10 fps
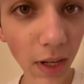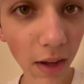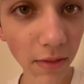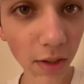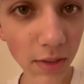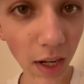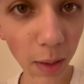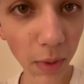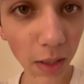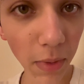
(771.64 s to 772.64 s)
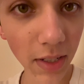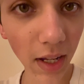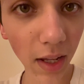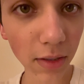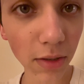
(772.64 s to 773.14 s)
have no time in my
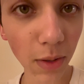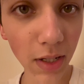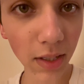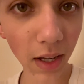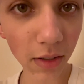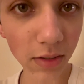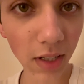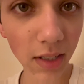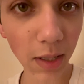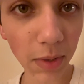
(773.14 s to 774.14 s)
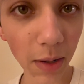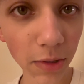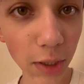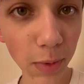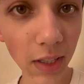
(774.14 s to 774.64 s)
day to do anything else except I would
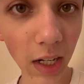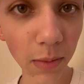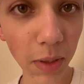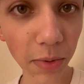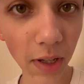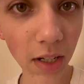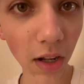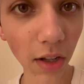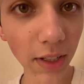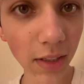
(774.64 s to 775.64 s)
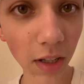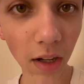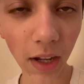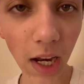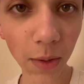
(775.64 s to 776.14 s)
just be letting people in all day
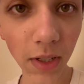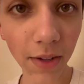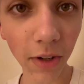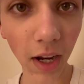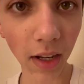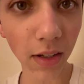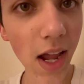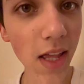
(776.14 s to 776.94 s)
long and it would never end.